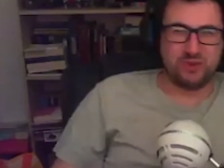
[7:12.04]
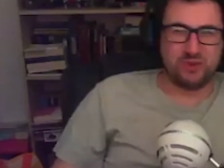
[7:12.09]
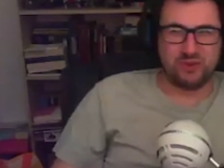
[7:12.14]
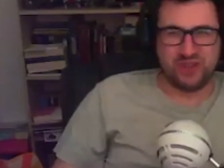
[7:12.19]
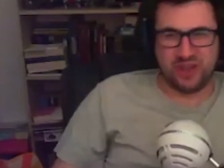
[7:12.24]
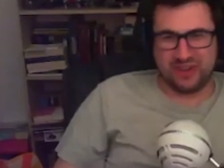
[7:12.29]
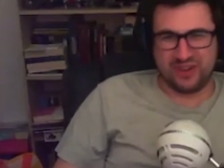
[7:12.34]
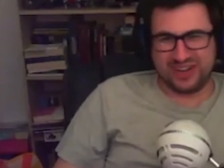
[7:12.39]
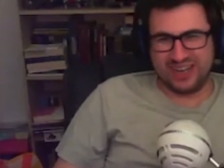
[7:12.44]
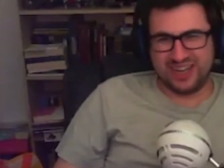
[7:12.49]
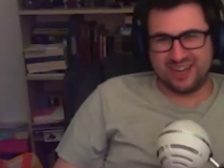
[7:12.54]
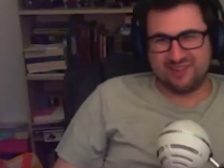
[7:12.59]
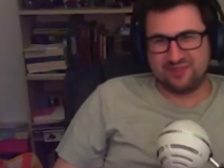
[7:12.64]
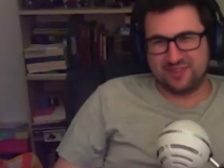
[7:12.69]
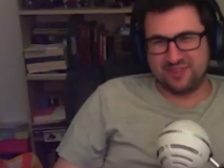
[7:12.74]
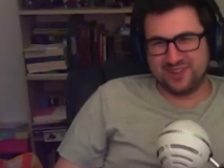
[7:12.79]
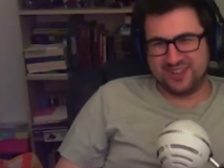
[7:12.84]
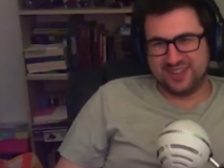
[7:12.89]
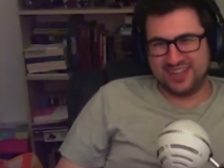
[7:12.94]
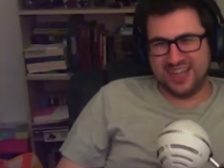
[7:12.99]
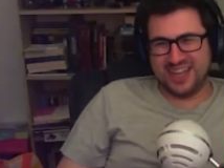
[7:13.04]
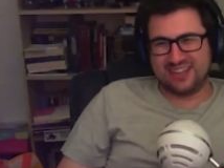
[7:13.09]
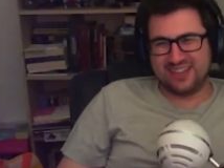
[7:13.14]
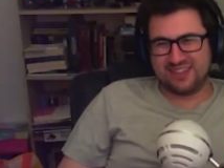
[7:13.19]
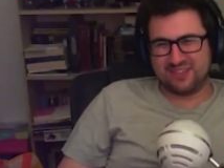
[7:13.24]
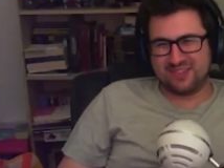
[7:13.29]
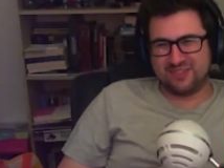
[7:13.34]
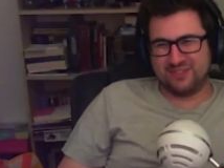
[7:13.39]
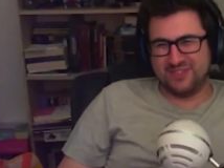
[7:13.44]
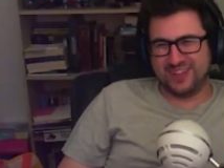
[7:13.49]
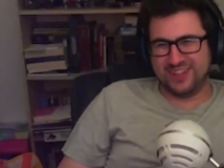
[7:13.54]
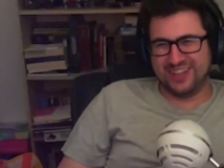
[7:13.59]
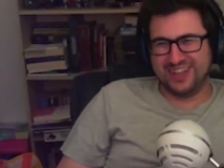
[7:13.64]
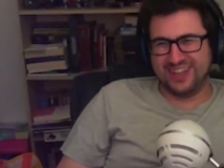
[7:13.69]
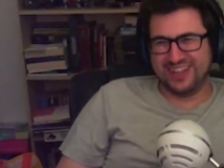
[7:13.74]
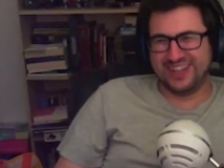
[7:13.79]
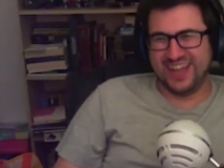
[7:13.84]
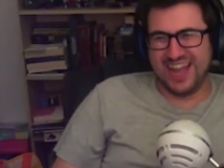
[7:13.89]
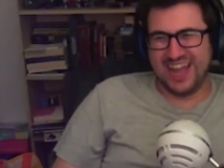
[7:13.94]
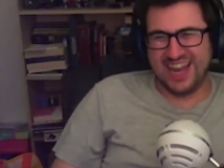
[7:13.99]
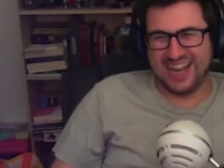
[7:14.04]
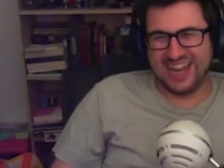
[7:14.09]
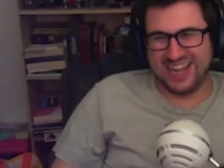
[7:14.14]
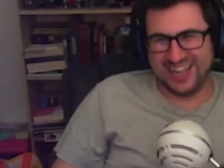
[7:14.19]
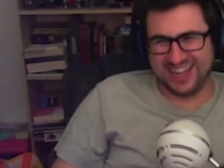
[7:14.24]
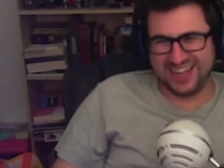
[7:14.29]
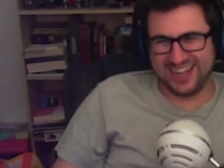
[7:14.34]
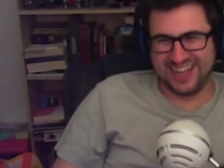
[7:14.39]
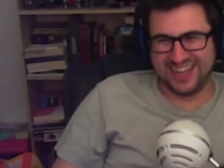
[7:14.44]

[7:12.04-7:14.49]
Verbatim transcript: know and love. There Let's... we go. We're